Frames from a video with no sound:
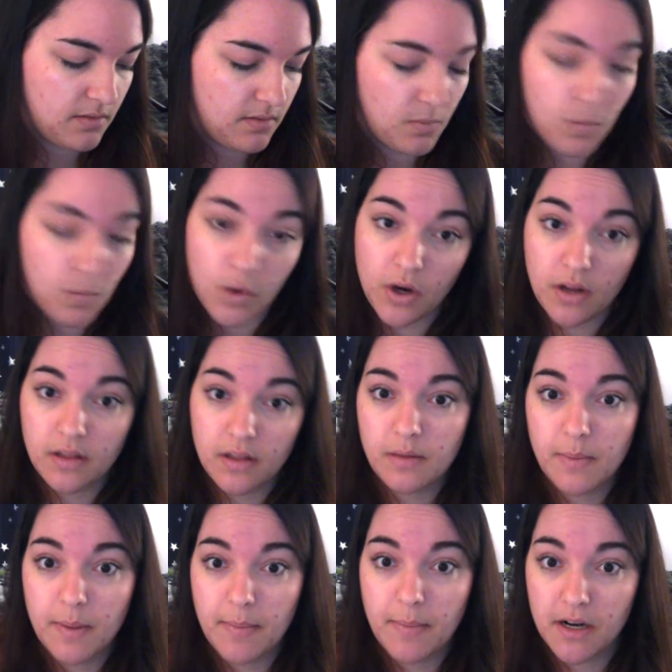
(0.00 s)
work a little
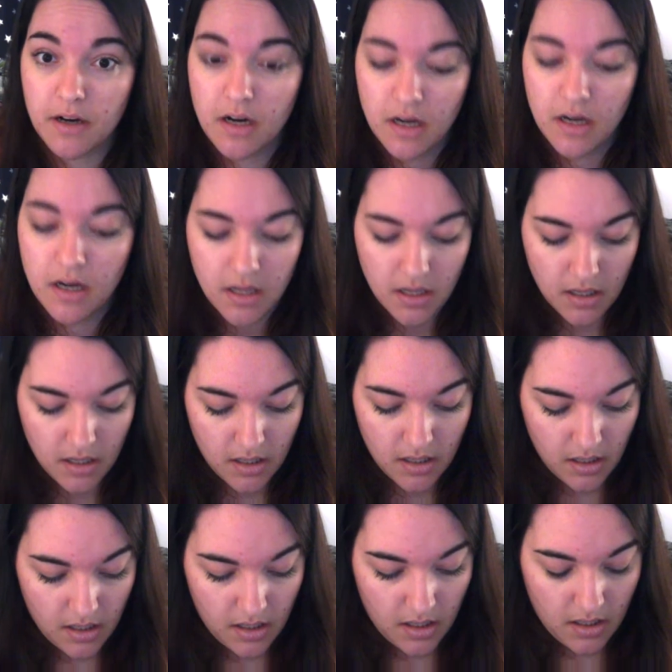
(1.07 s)
bit better.
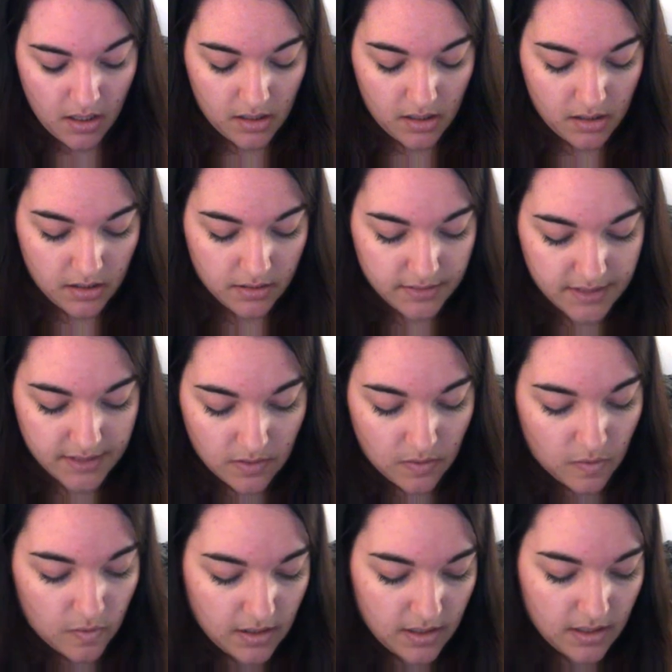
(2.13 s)
So